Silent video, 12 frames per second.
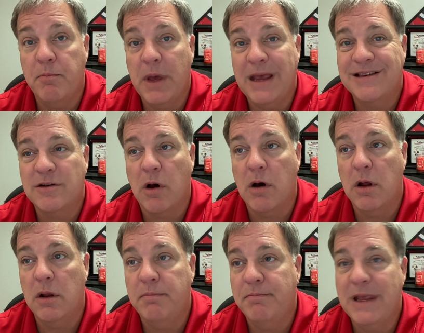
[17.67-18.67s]
based
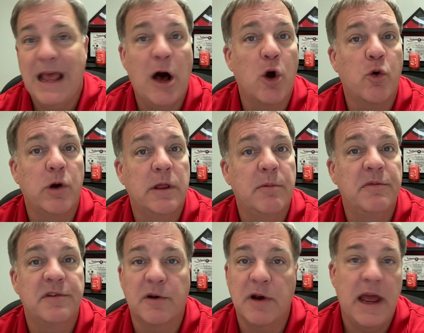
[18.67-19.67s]
on the
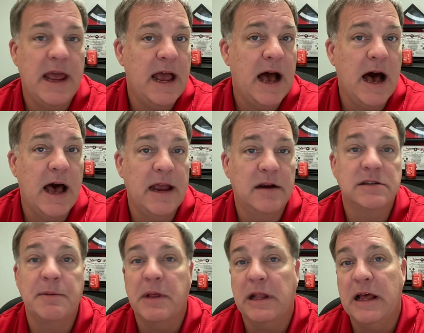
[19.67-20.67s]
algorithms or AI or
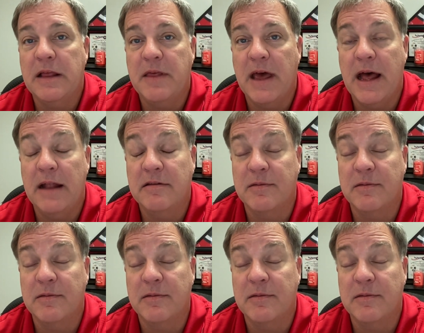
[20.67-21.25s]
something like that.